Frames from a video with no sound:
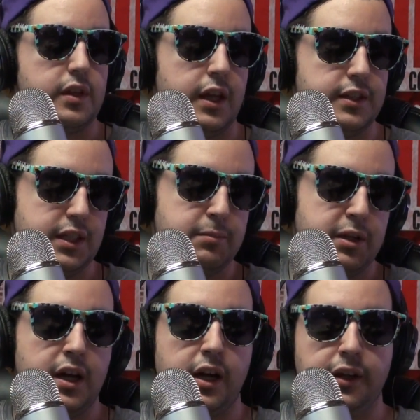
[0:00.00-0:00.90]
I see him a
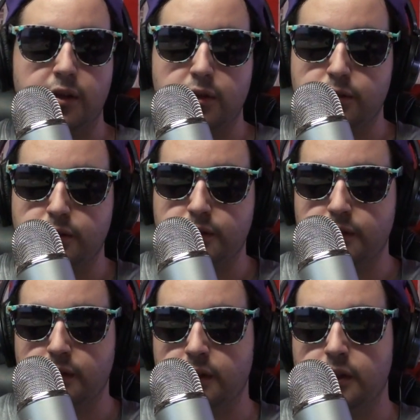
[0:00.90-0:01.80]
lot in the grocery
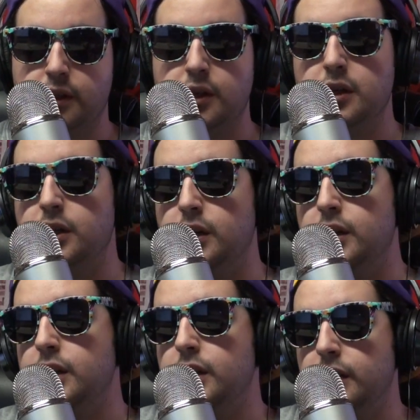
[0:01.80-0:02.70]
store.
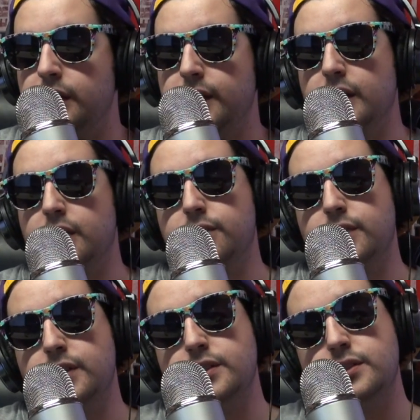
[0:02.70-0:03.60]
And they have
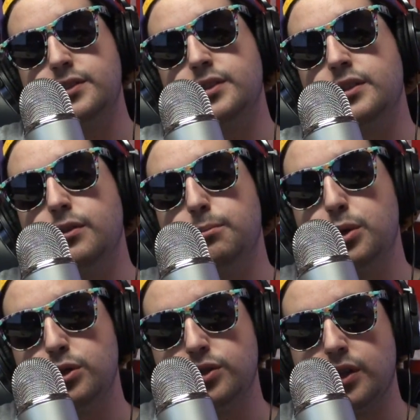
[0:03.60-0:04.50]
these little
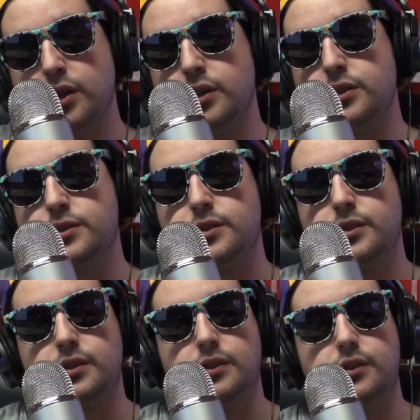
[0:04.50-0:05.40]
push
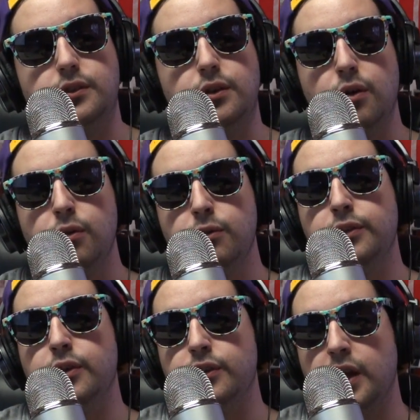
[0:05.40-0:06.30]
carts. Their own.
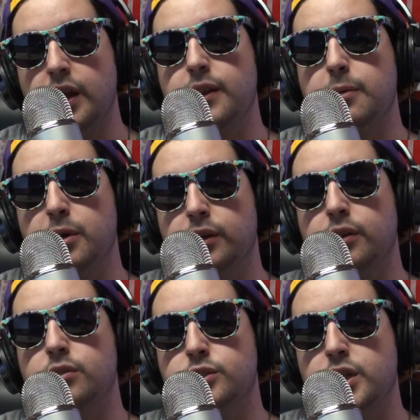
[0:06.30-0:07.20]
They bring their
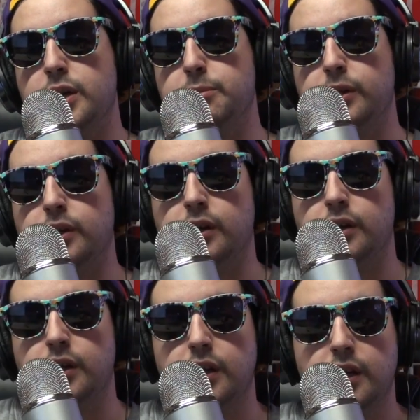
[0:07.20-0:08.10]
own shopping cart.
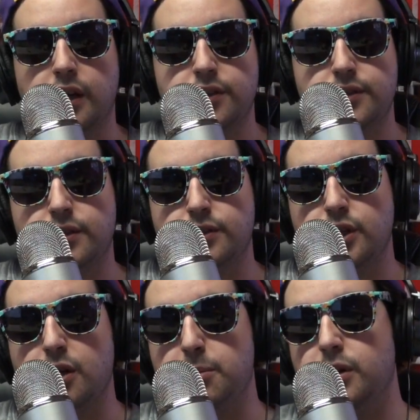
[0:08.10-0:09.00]
Because it's a
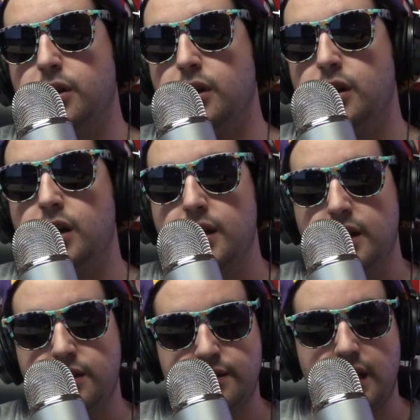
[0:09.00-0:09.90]
shopping cart
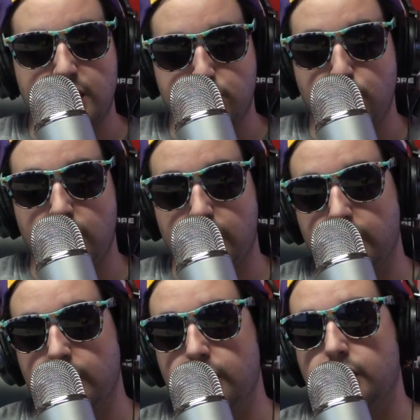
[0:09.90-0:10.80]
/
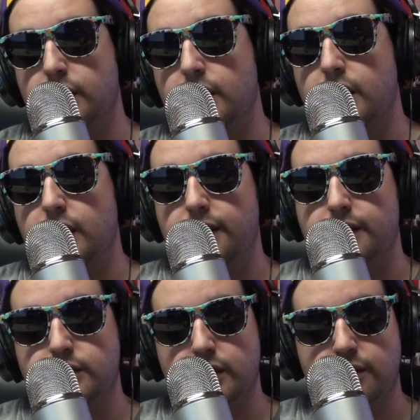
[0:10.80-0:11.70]
walker. And they
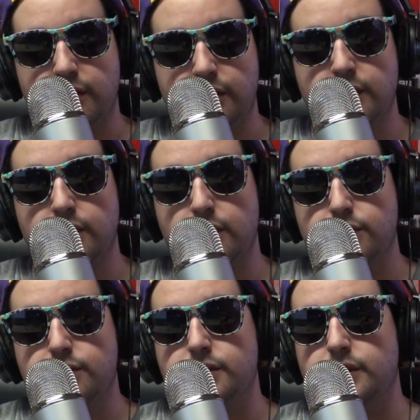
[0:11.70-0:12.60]
shove all their
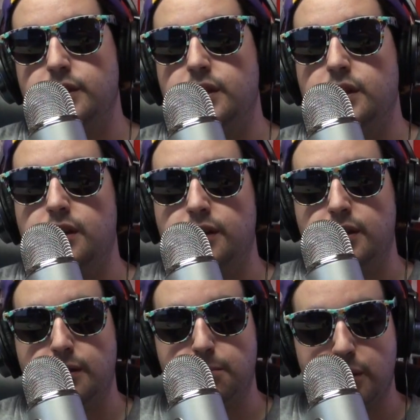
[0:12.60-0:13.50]
groceries in there and
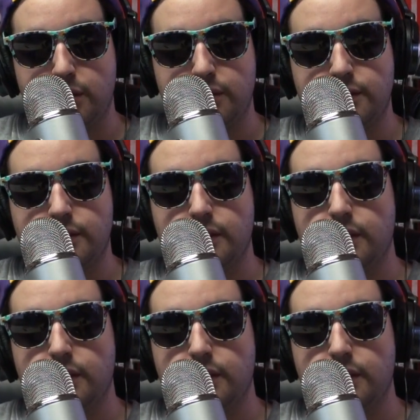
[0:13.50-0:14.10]
their purse.